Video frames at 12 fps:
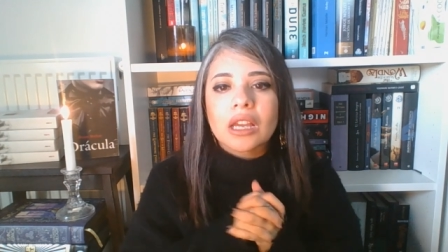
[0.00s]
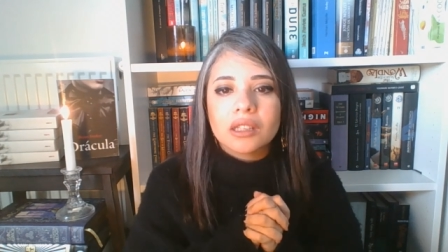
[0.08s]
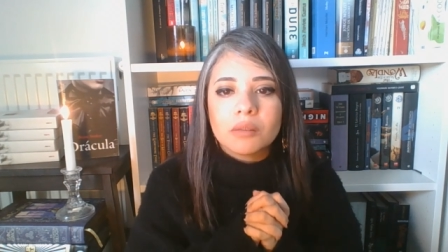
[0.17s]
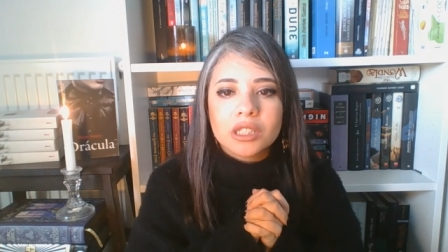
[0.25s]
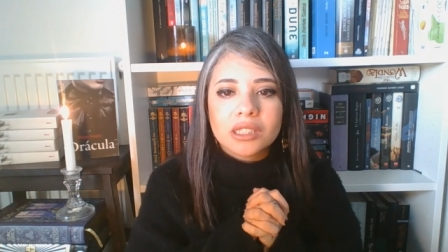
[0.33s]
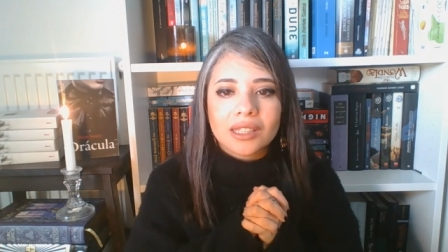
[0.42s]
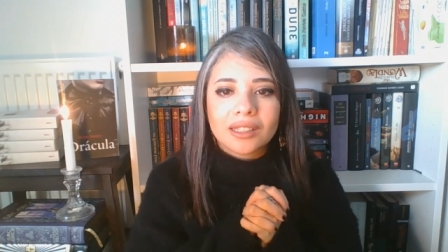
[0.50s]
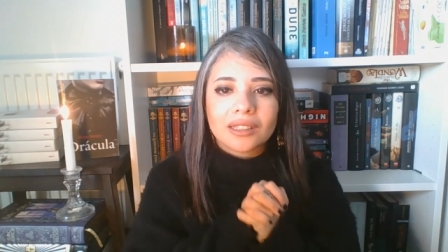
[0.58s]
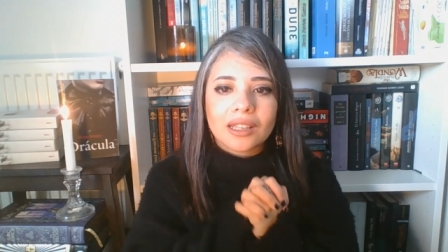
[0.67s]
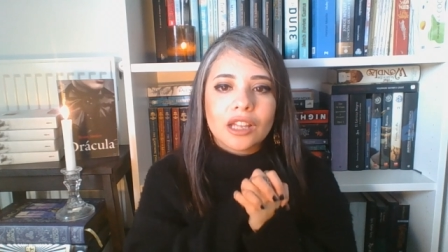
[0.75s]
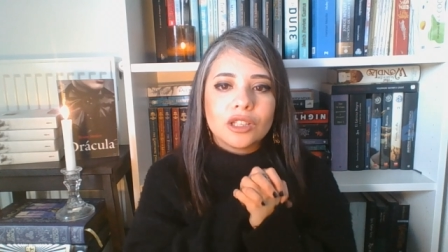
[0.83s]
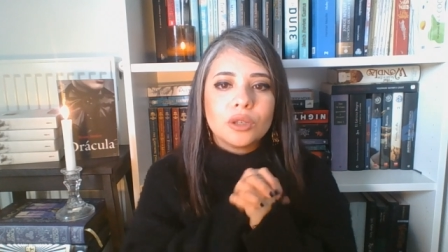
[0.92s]
Number 10,
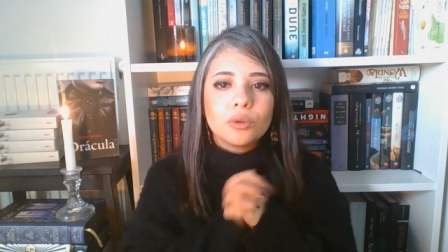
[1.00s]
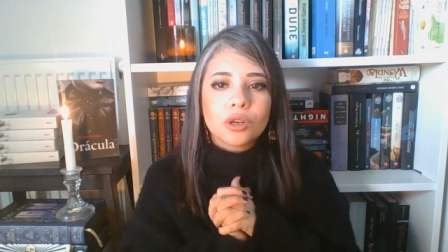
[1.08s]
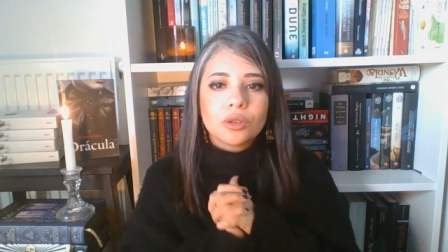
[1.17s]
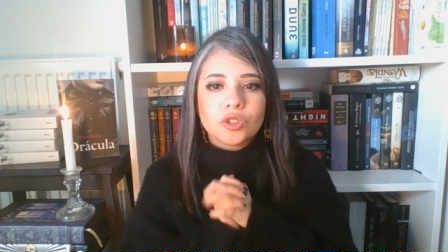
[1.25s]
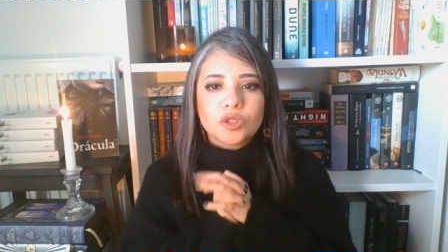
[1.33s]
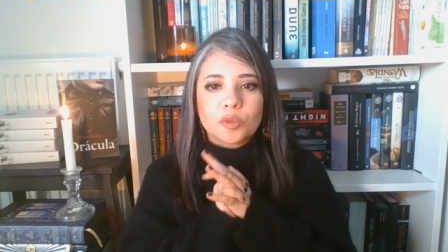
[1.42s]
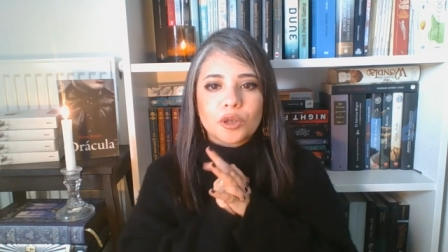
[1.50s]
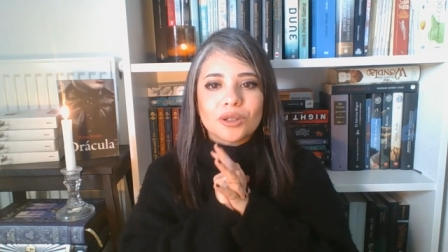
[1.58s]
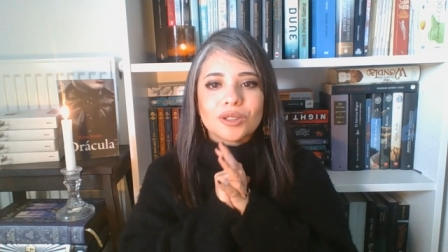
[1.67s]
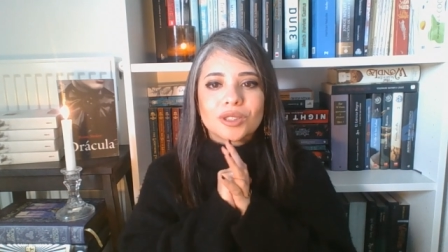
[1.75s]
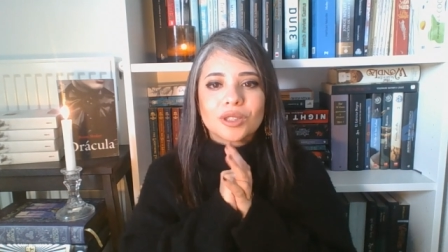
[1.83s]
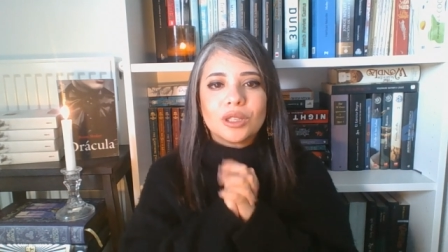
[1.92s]
new or used
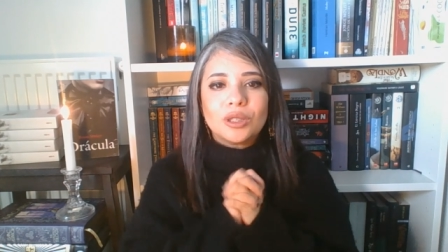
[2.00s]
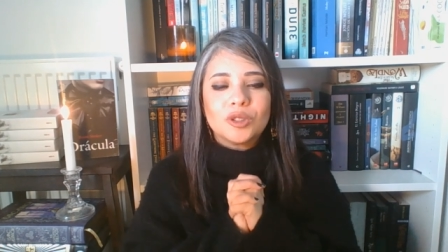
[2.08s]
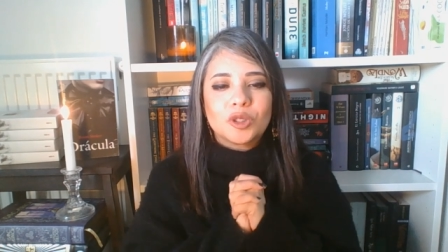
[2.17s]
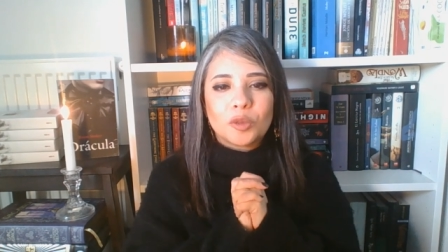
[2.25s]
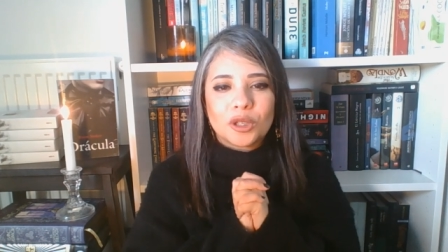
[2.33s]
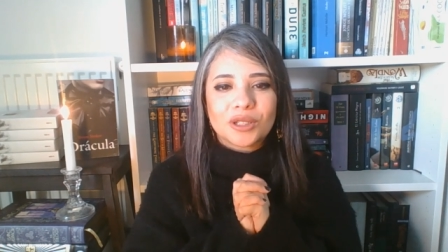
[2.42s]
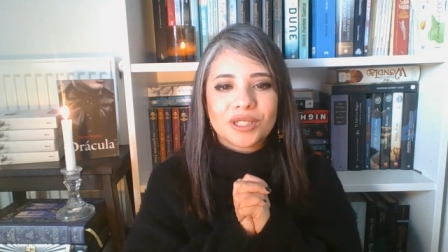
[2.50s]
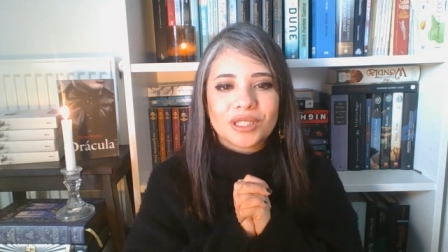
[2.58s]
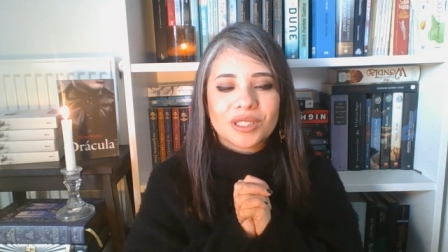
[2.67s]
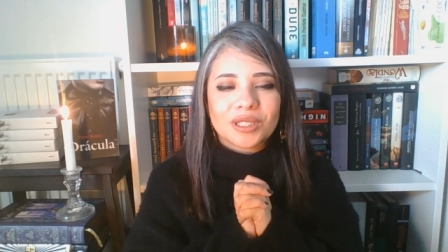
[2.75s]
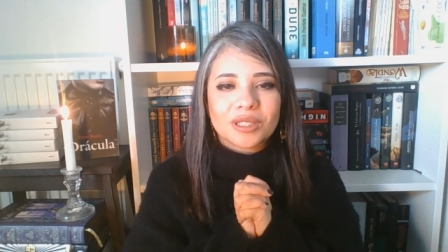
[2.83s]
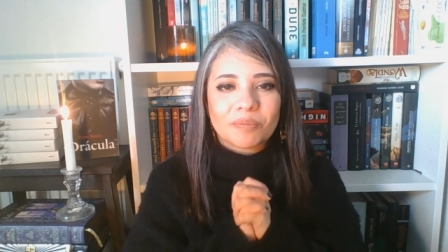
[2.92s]
books? Used
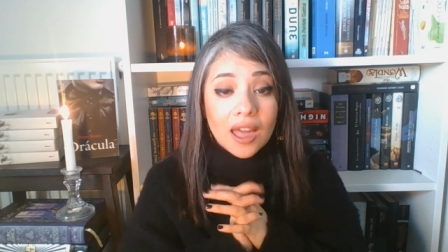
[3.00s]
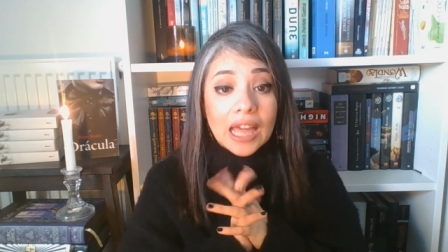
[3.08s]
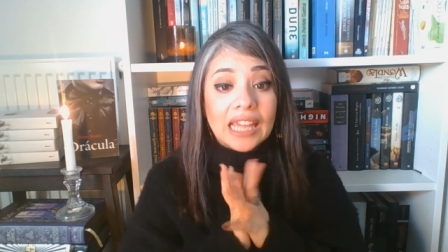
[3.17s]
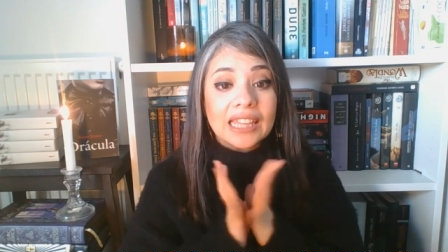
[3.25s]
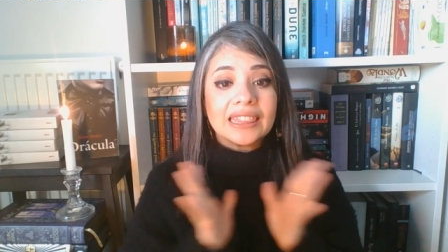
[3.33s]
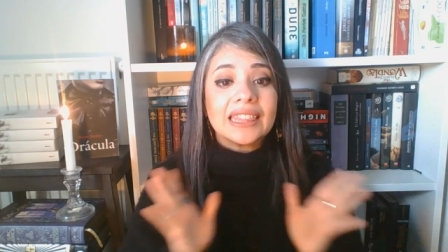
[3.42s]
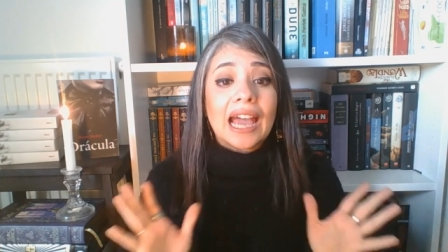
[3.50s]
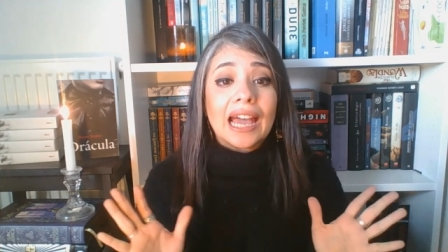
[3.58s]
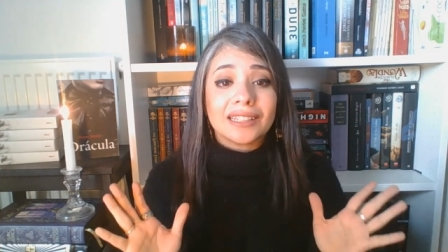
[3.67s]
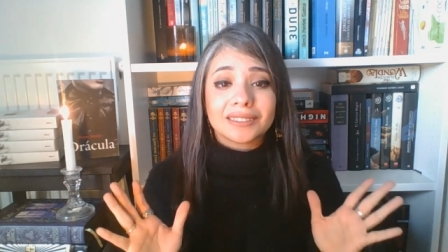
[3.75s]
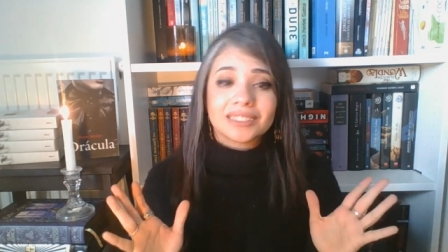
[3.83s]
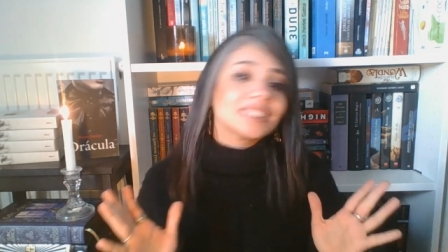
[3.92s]
books. And
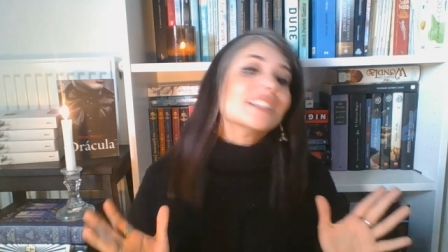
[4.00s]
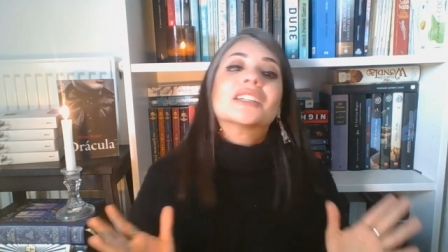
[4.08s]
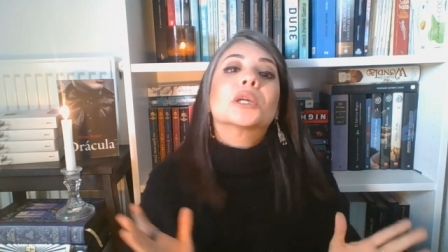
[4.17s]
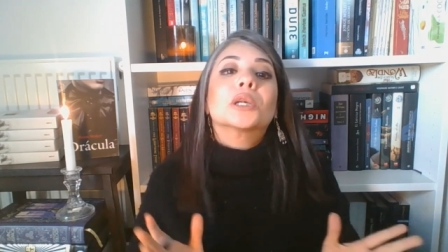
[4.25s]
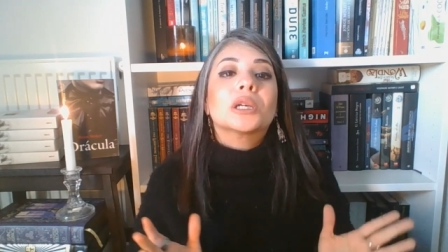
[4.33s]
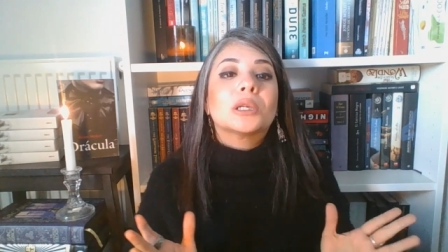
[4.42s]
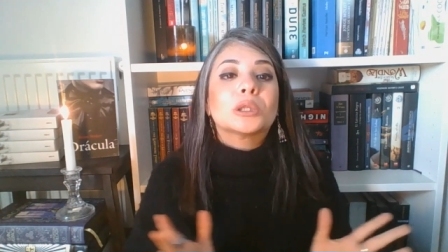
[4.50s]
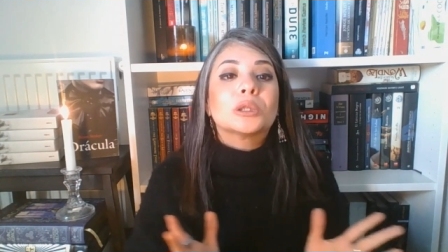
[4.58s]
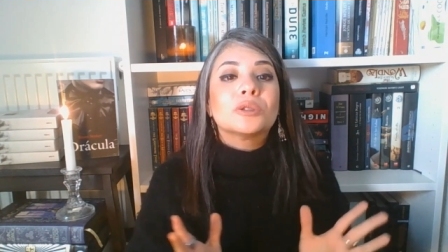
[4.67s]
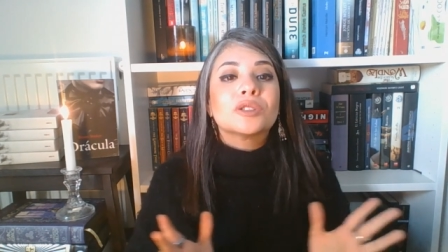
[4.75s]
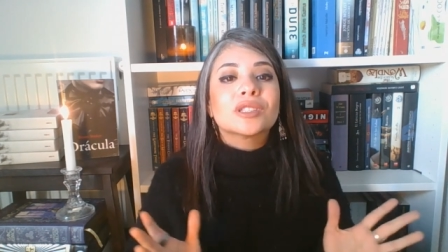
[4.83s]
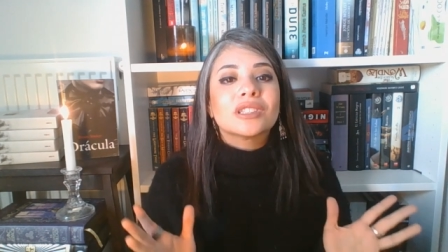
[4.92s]
that
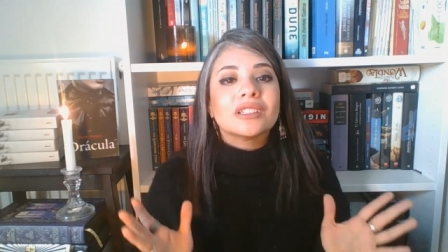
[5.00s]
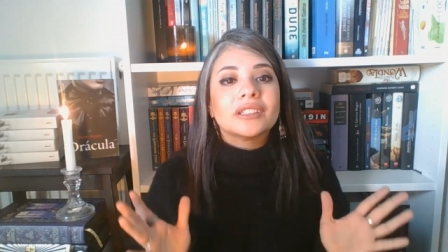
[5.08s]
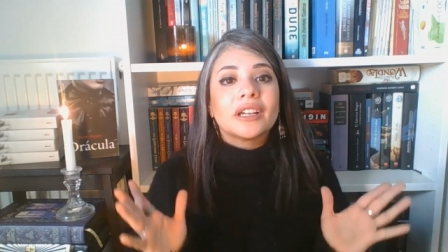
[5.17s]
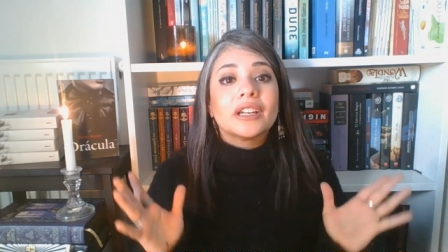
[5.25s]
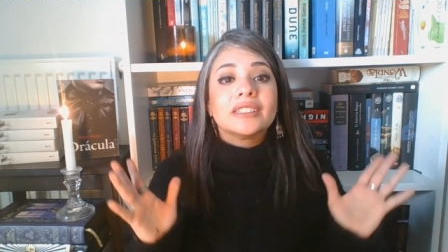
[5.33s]
concludes the